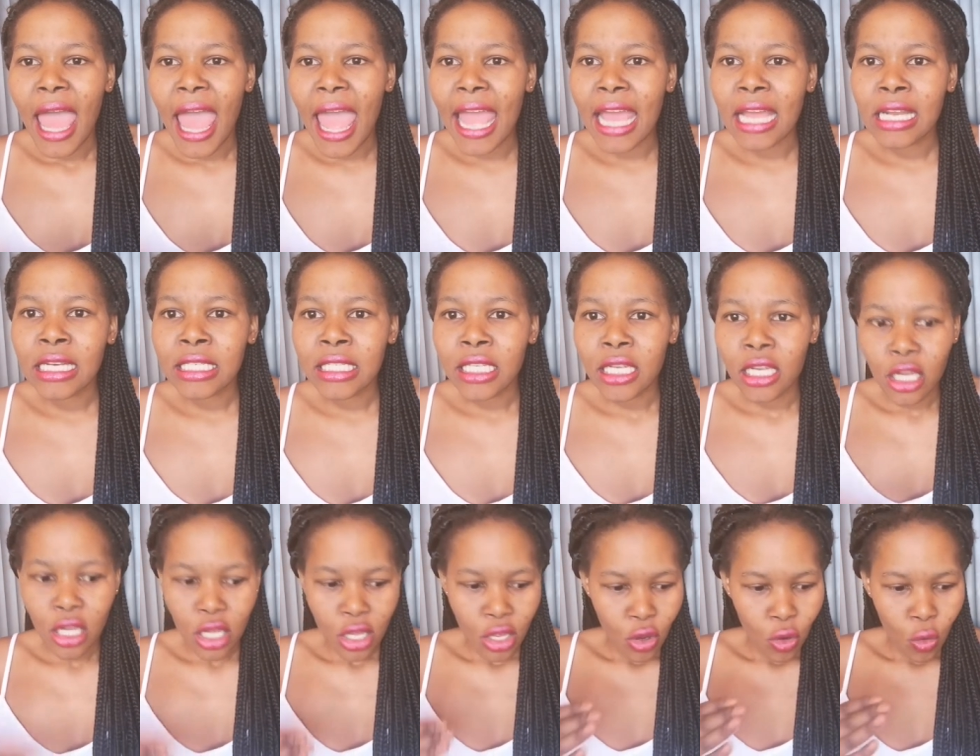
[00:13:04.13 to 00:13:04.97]
And
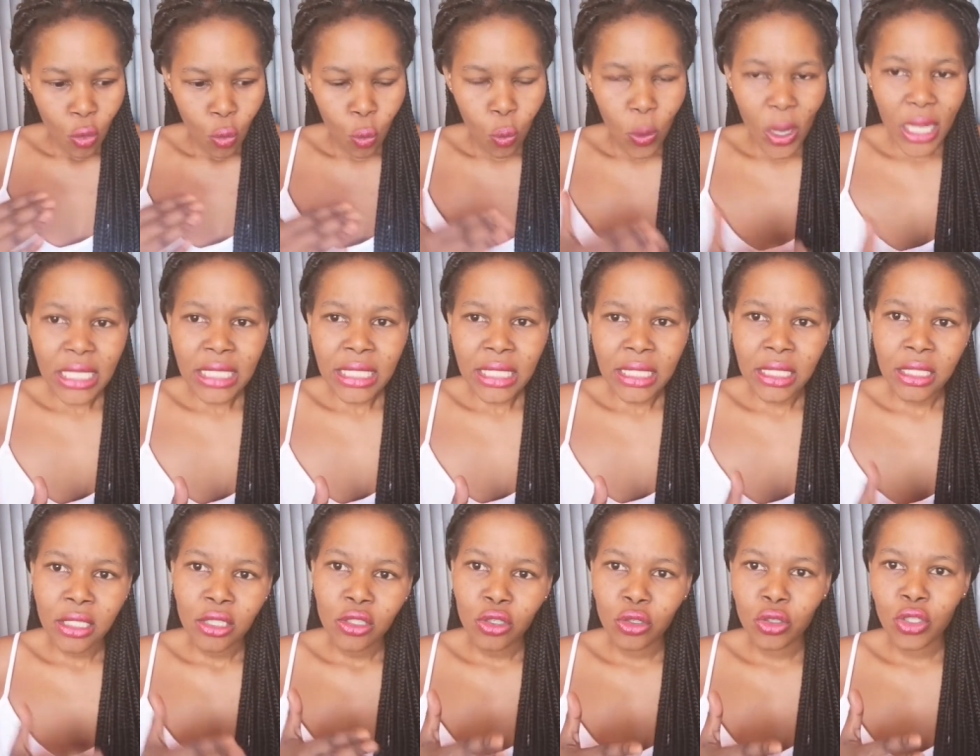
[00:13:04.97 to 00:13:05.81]

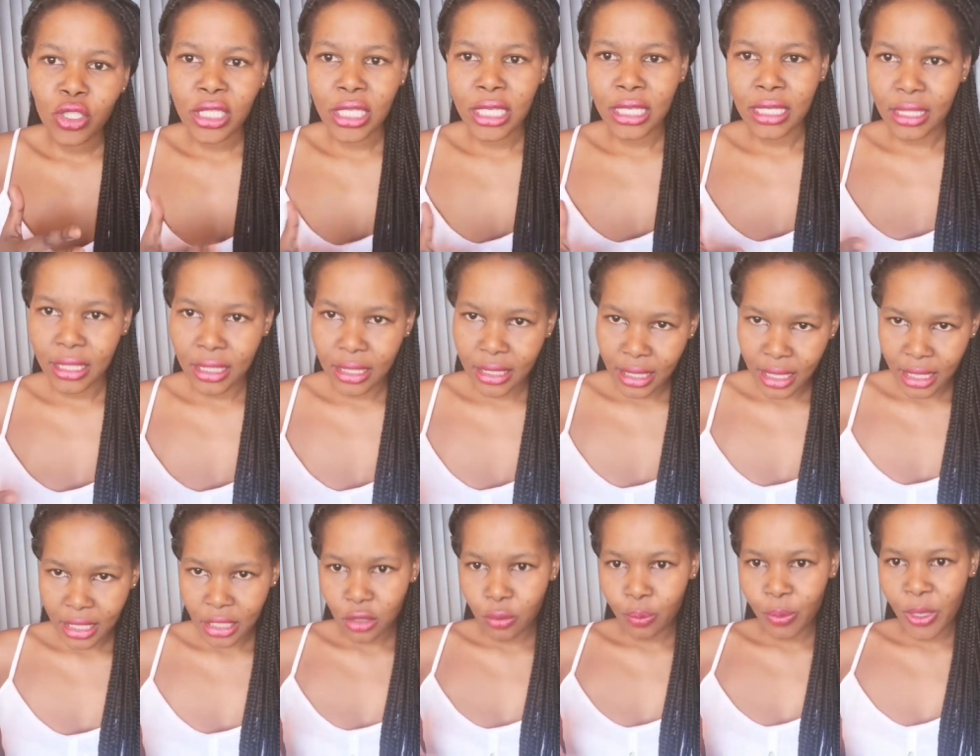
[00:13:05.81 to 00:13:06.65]
once you see
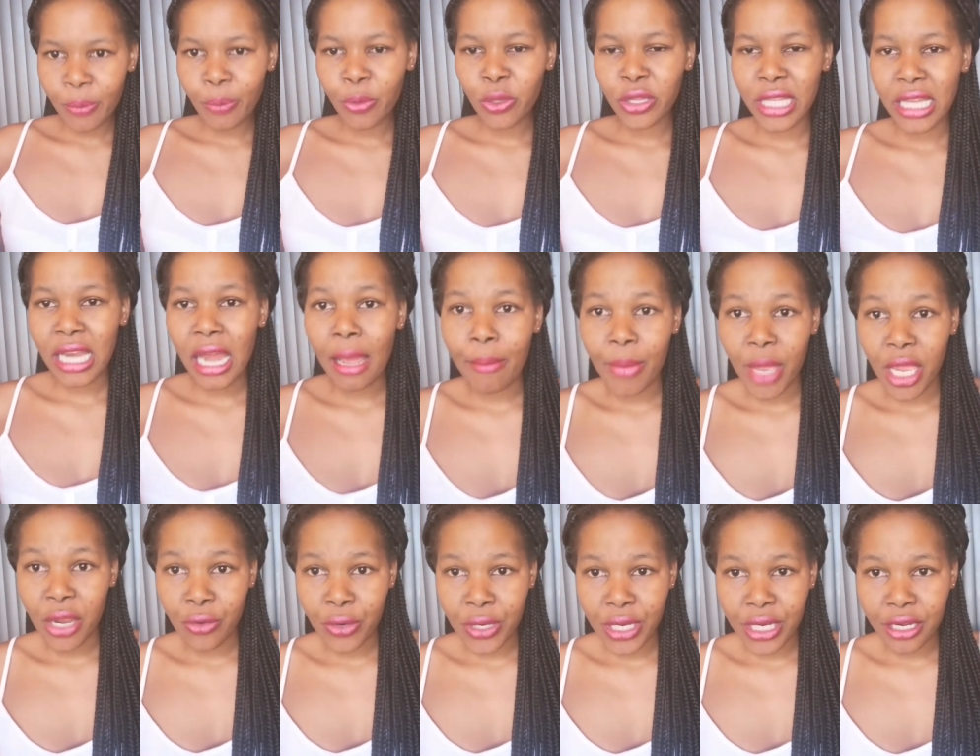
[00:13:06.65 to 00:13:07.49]
there's people that are
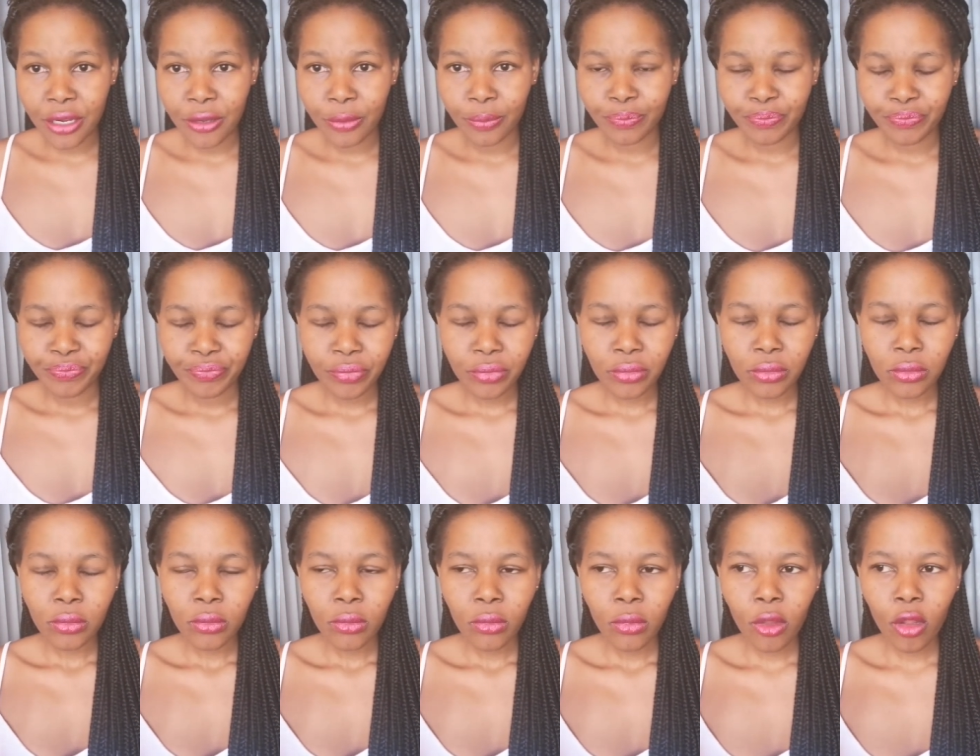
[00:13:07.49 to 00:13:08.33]
married
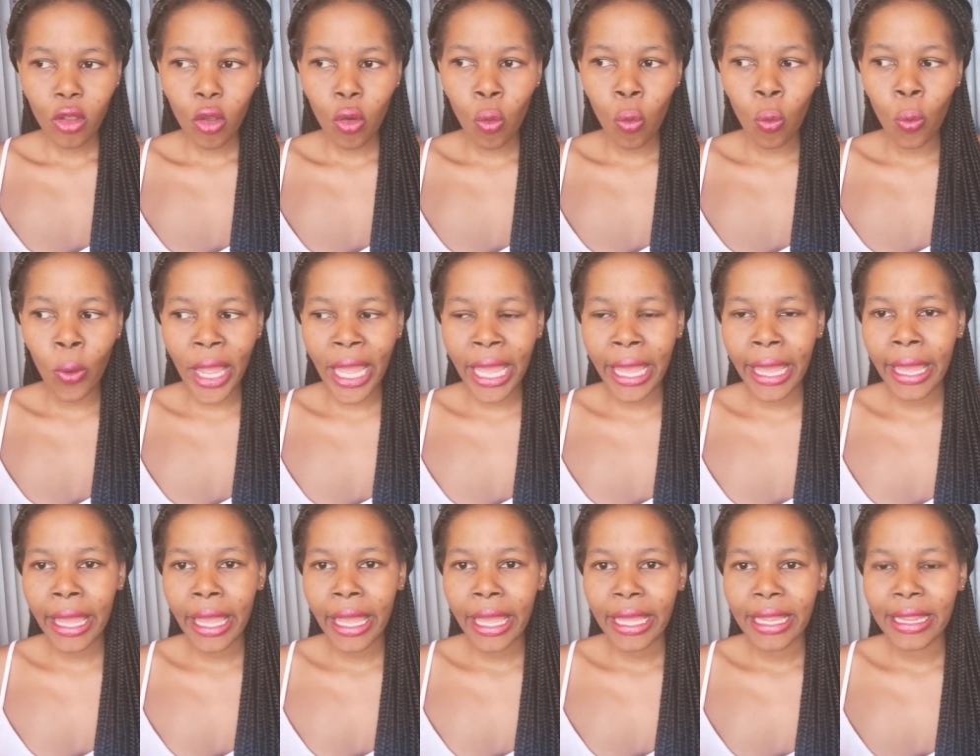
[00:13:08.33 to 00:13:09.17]

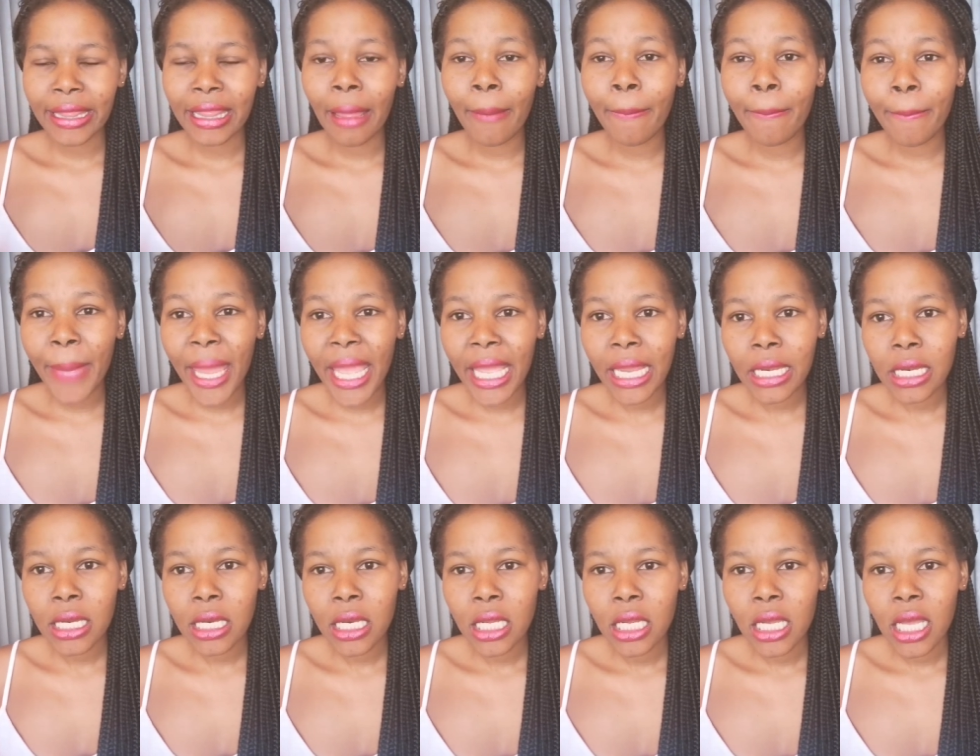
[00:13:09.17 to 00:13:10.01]
where the
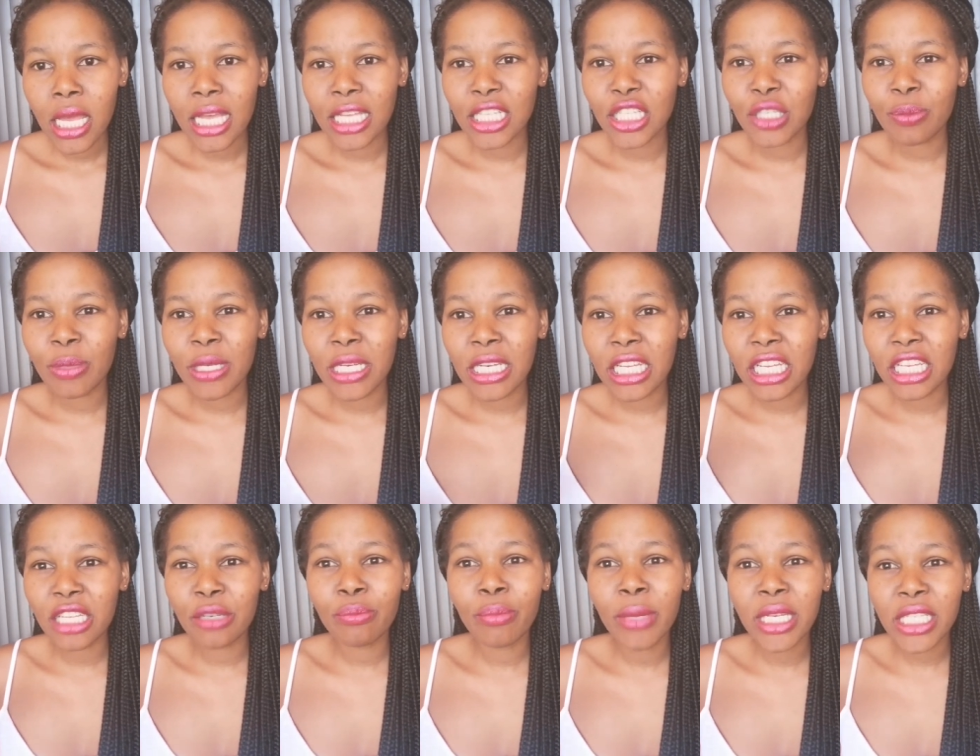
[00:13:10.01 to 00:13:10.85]
man has been
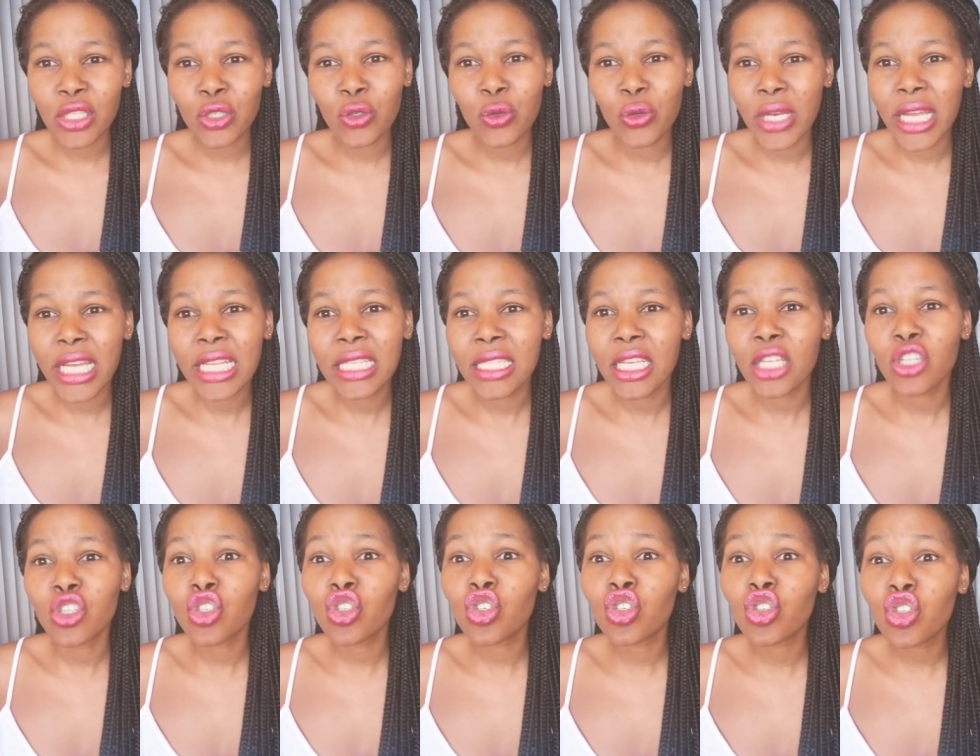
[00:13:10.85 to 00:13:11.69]

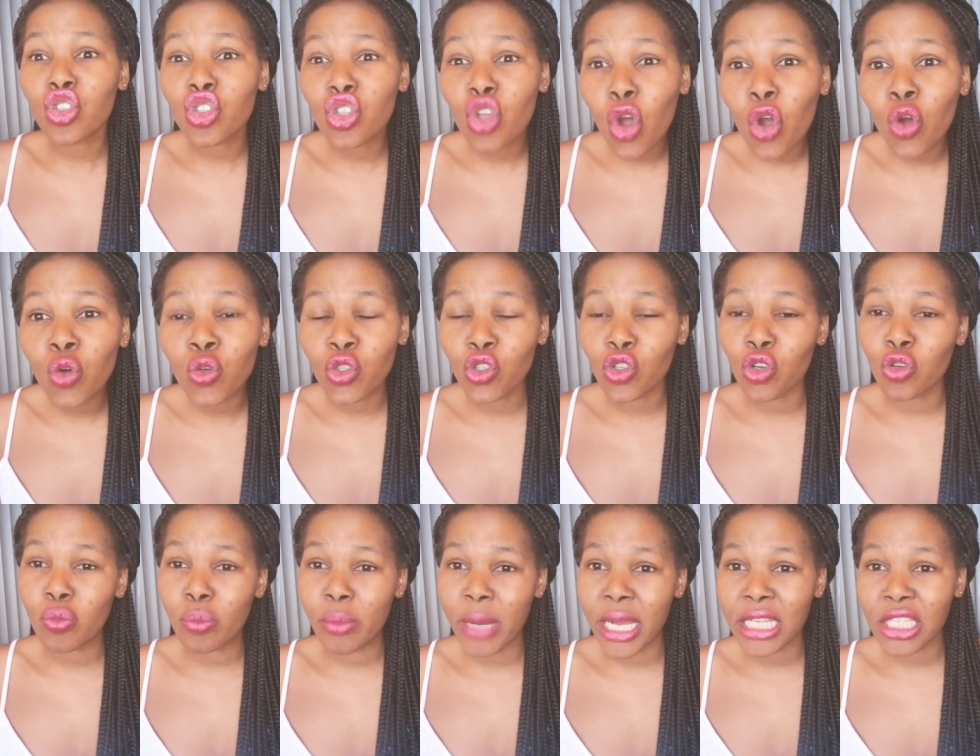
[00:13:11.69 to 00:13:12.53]
emasculated so
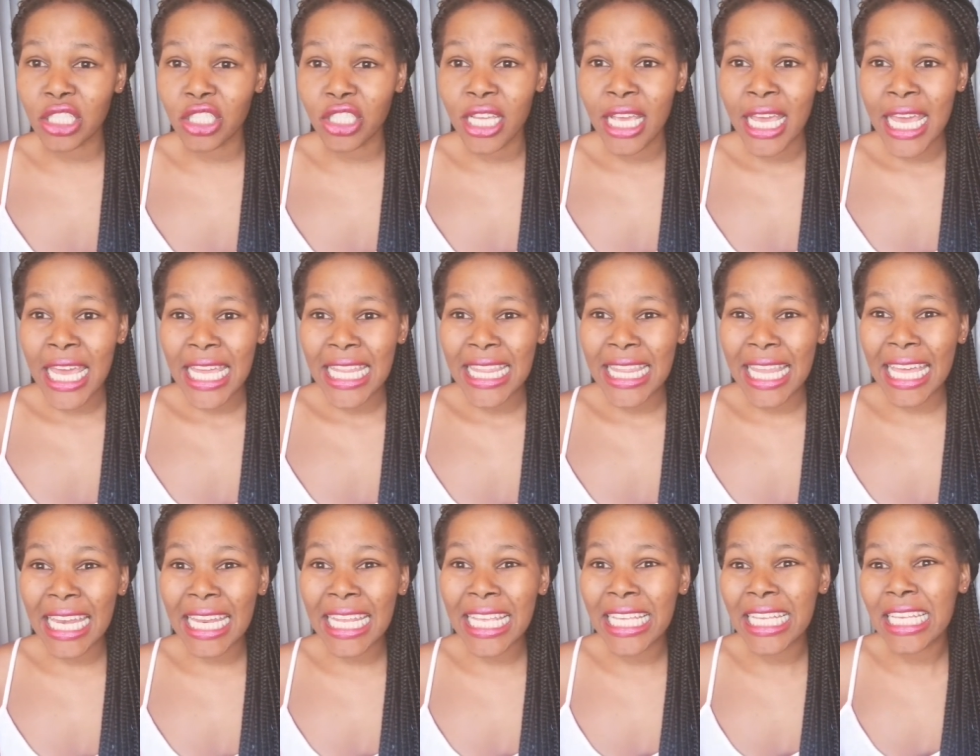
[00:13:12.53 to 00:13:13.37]
so much
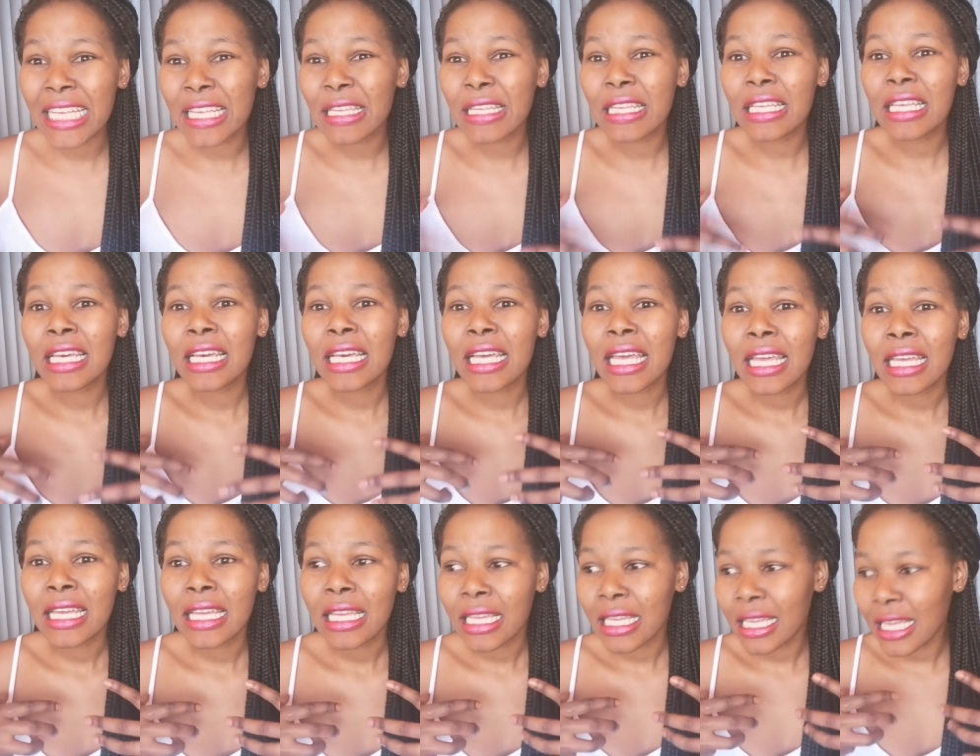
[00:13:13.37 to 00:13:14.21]
that he
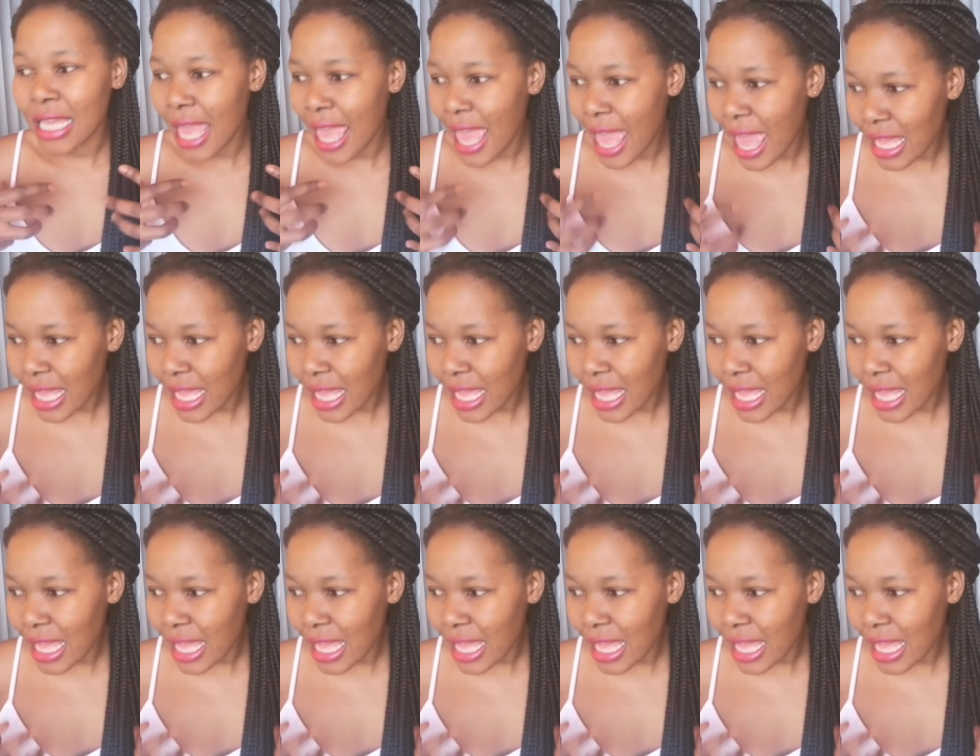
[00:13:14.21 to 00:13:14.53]
he